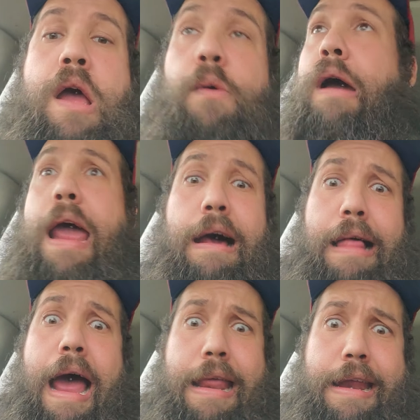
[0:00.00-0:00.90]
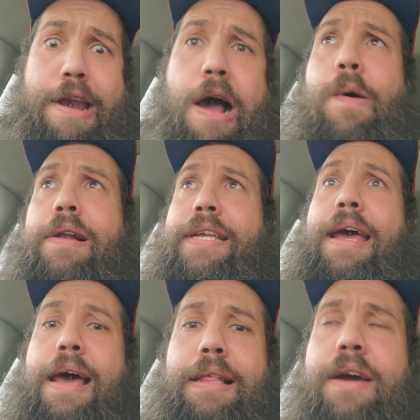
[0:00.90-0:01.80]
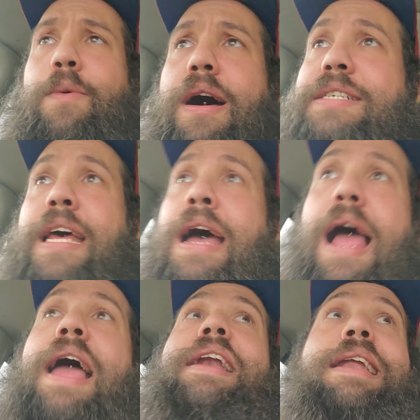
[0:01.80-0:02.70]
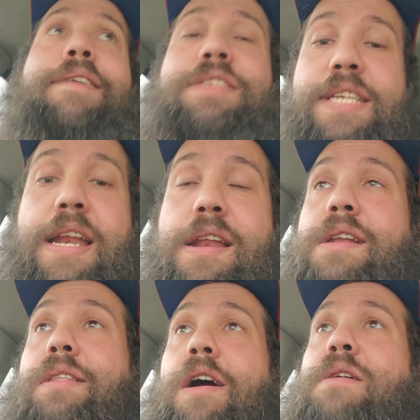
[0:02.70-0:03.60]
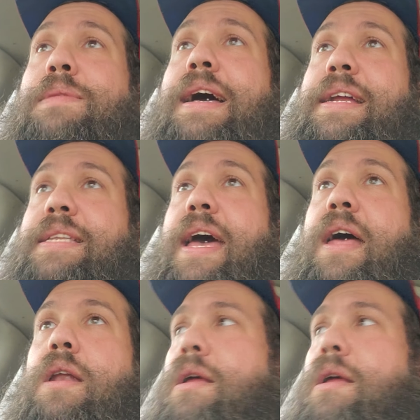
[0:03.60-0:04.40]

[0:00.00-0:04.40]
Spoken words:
Well, I didn't know what the hell it was. I ain't never seen an alarm like that.